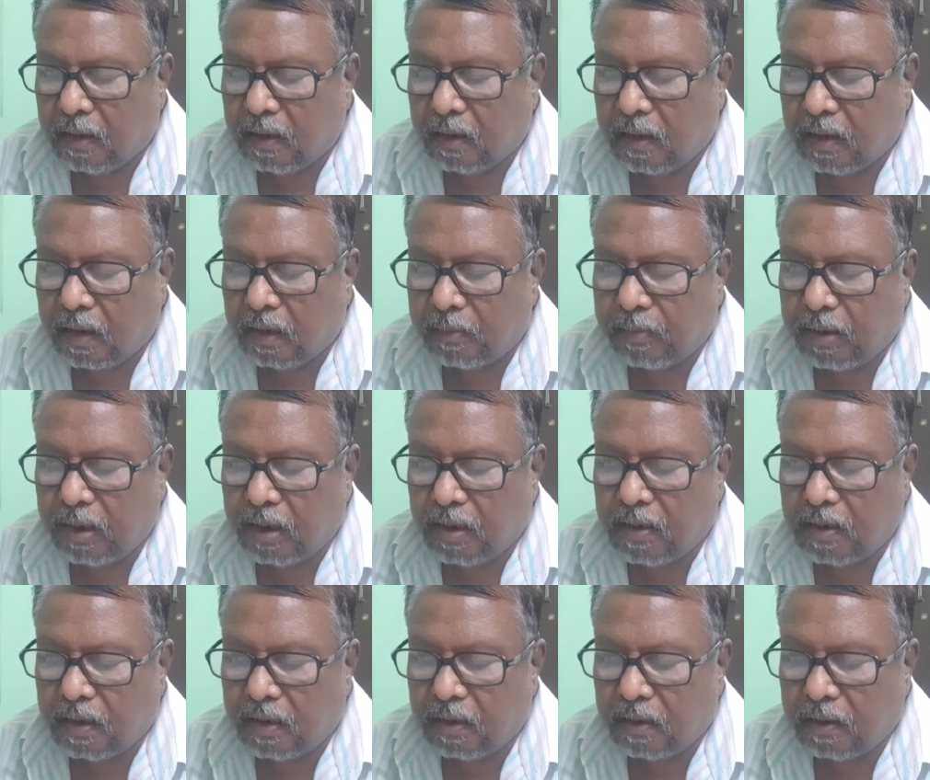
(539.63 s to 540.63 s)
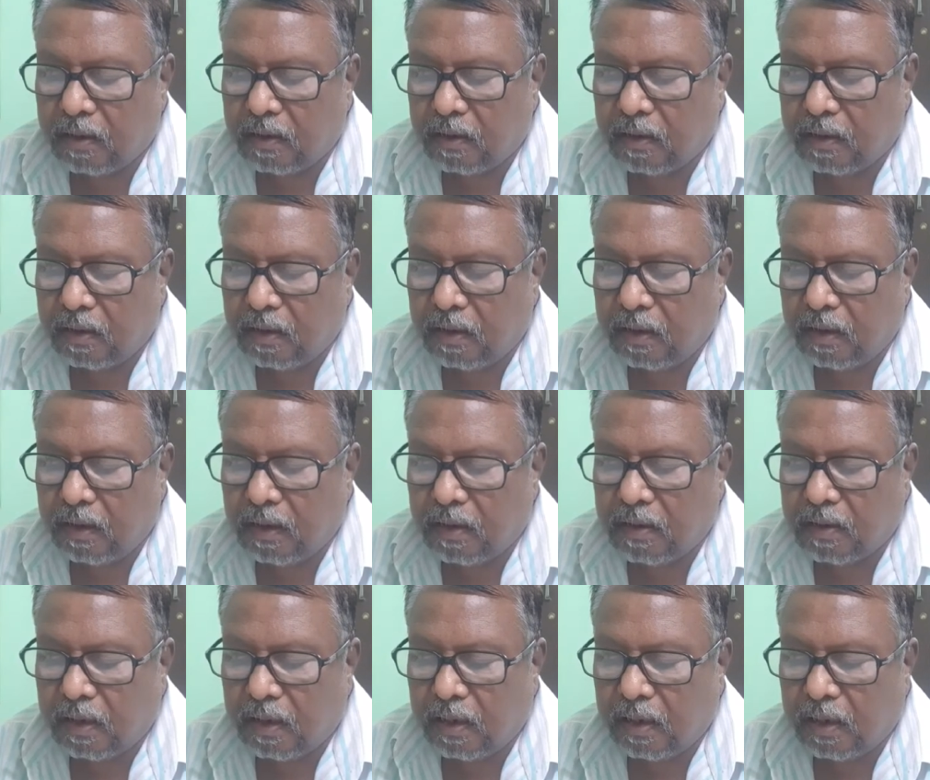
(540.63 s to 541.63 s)
termination
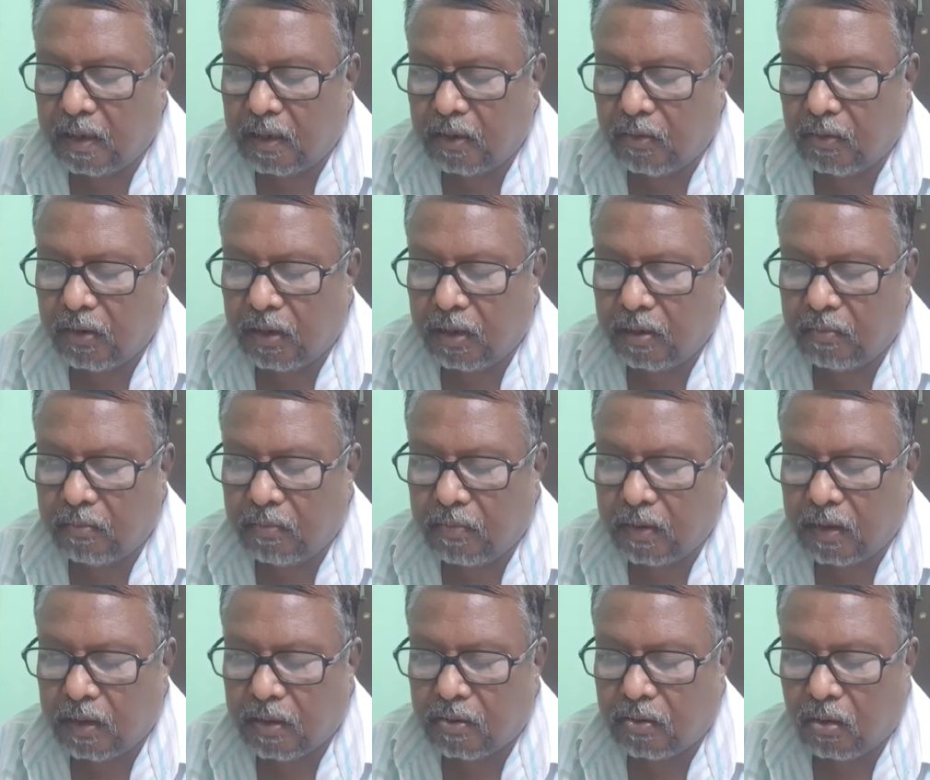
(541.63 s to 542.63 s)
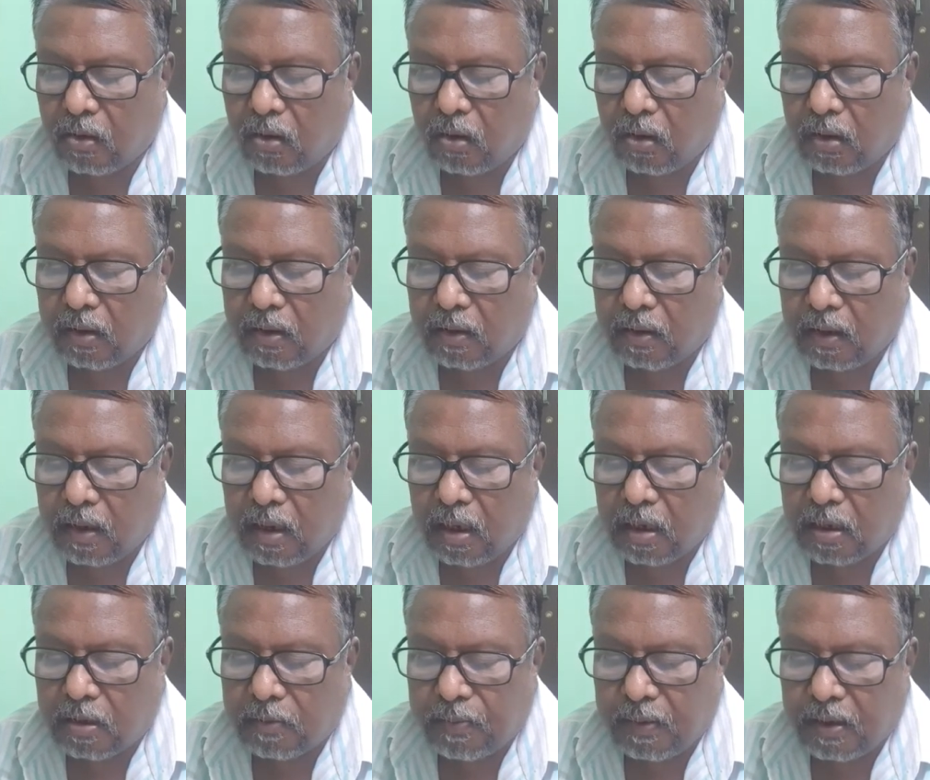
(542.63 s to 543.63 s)
is the duodenum is called
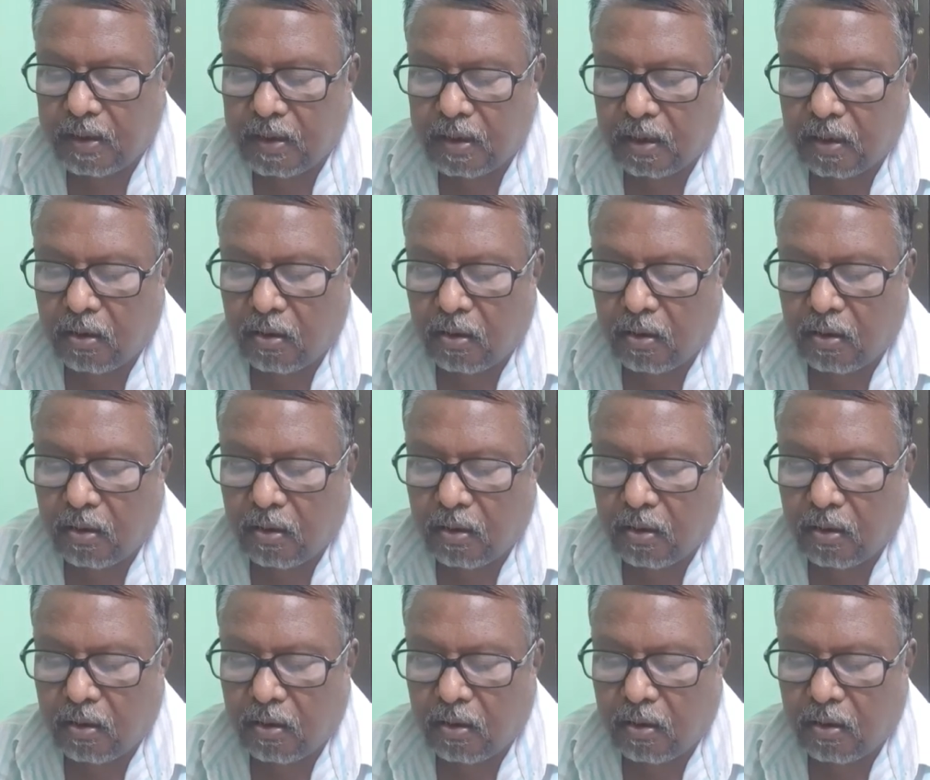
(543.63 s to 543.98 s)
sphincter